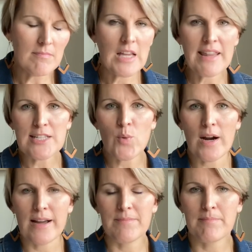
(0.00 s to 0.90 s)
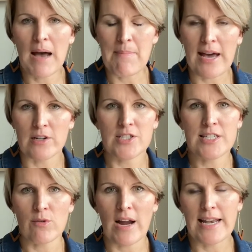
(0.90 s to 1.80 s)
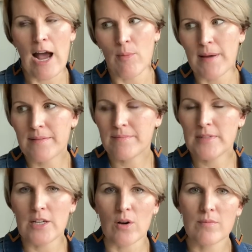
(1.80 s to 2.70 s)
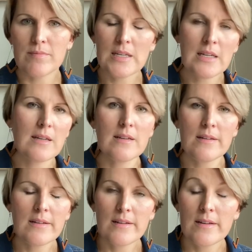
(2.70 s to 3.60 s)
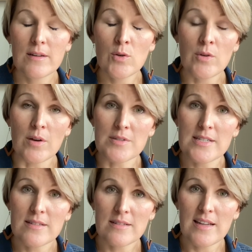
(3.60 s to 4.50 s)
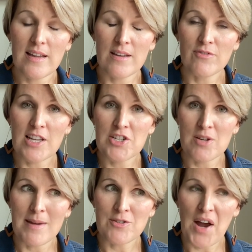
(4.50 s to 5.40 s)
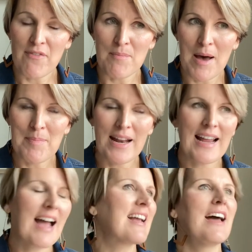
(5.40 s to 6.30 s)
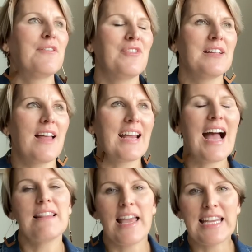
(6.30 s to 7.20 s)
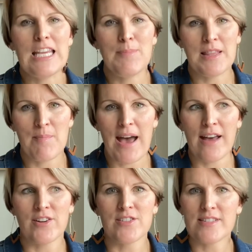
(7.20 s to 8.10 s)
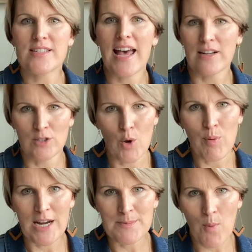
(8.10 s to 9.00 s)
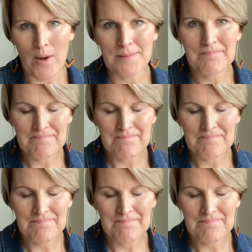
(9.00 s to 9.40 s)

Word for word: That's where I my patterns sit right now, but you know, who knows? Inflation may drive them up, but I, I kind of feel like I like keeping the patterns at a low price point.